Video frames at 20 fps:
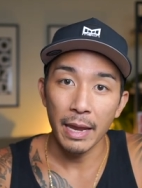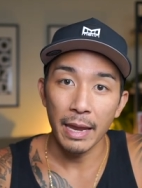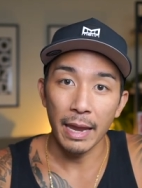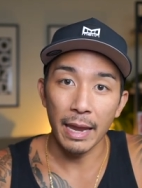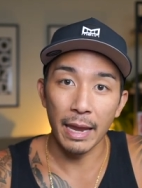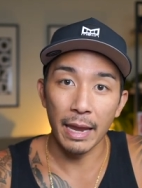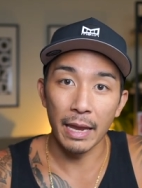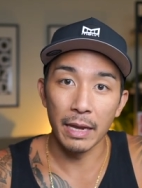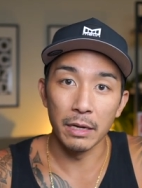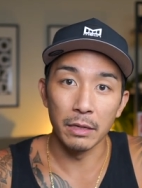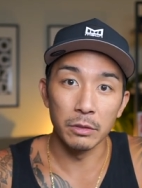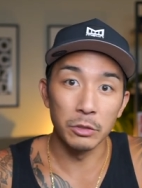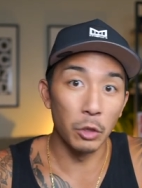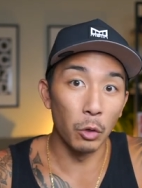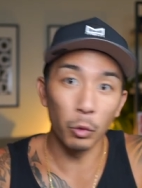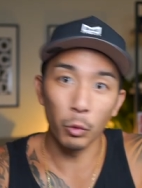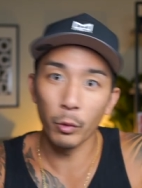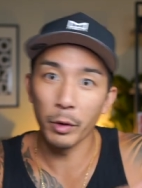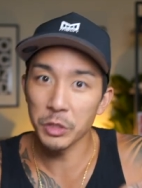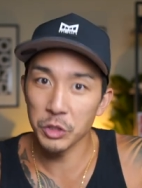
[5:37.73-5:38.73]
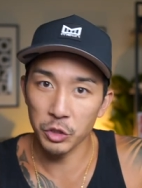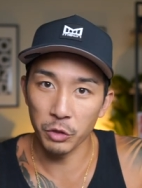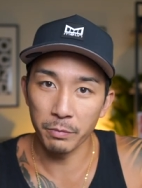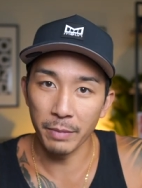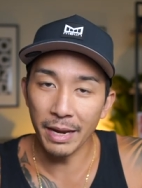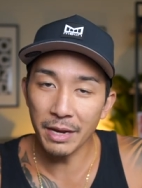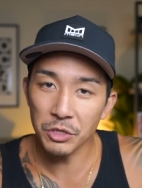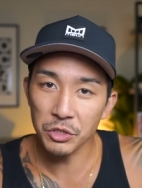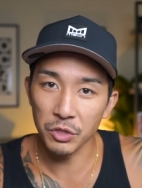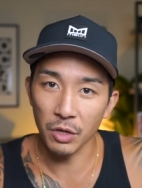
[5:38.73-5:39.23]
And don't quit your
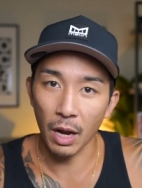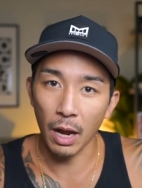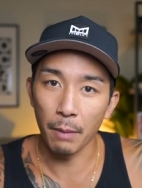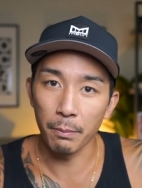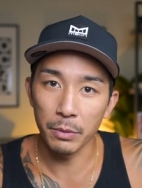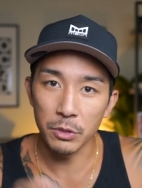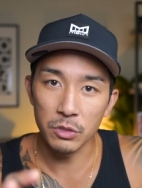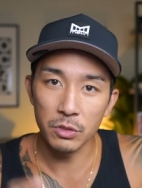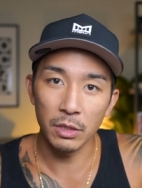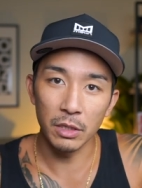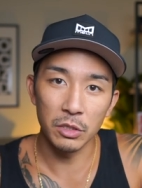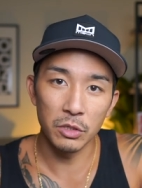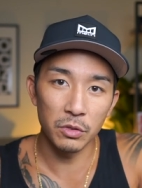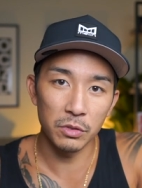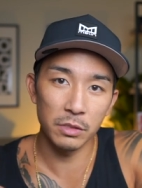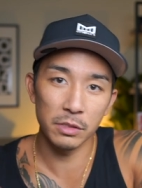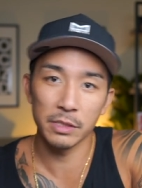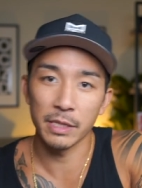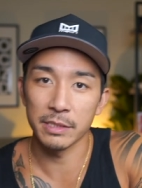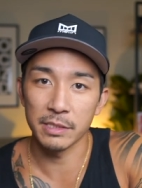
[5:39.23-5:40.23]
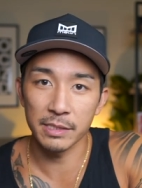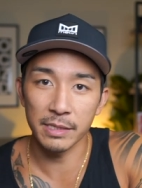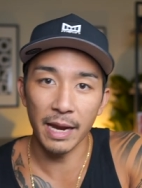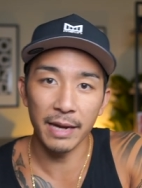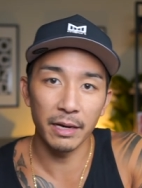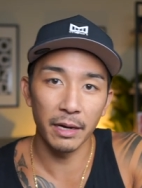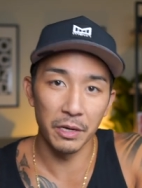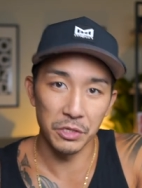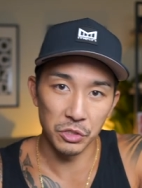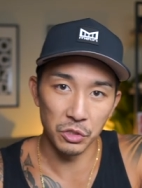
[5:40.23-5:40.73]
main job, but you can use this as
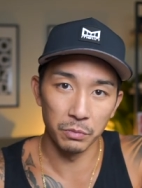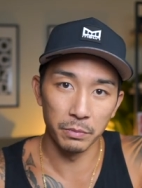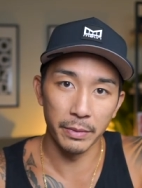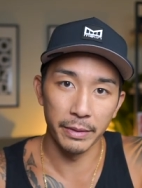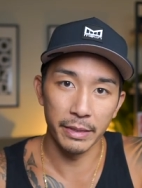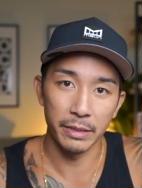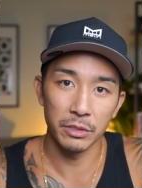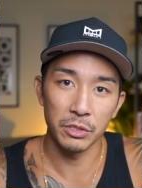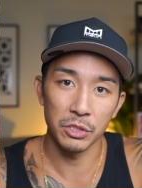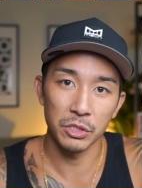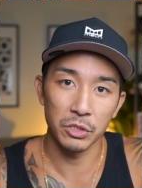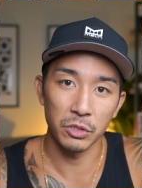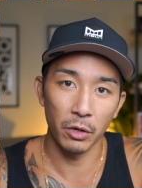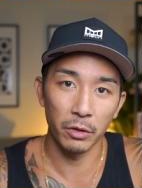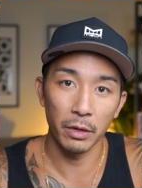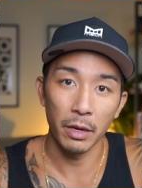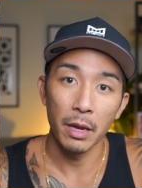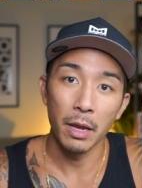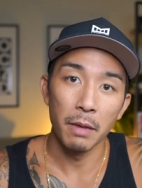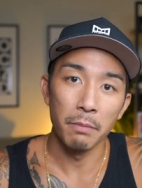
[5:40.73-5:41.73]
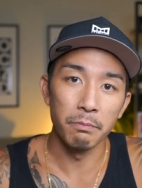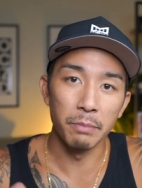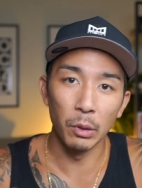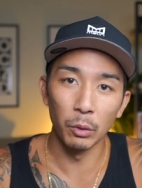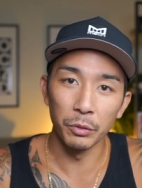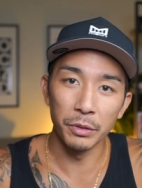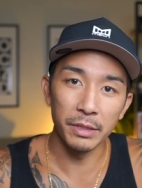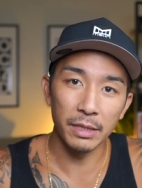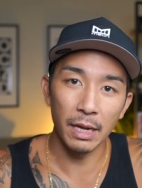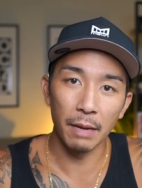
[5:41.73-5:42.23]
side hustle money to start
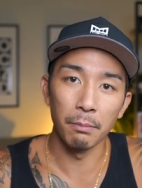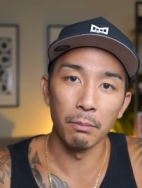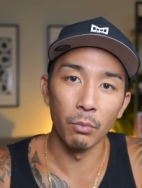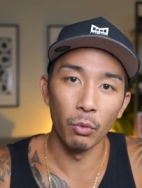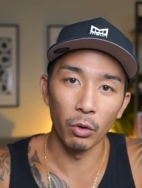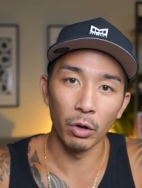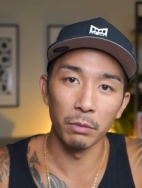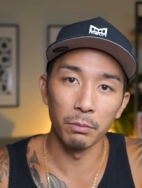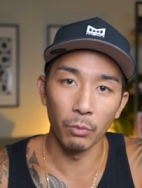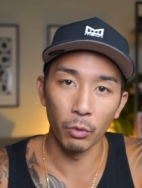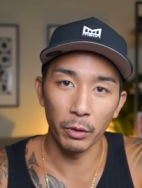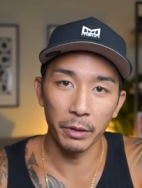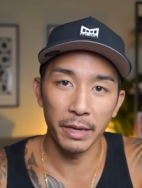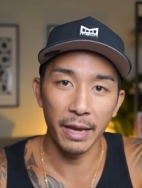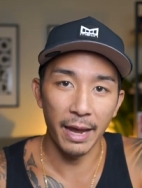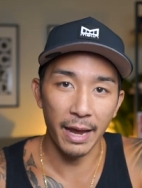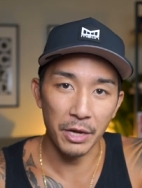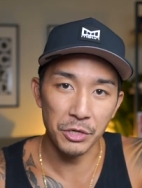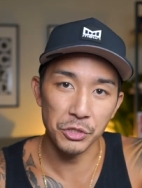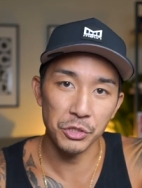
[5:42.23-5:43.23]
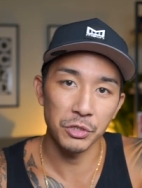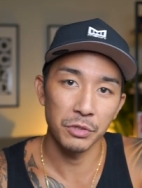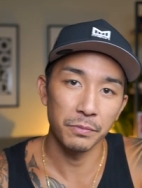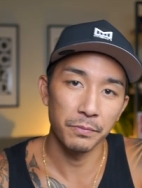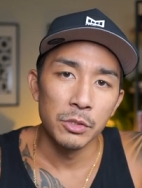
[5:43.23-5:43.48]
building up more and more cash.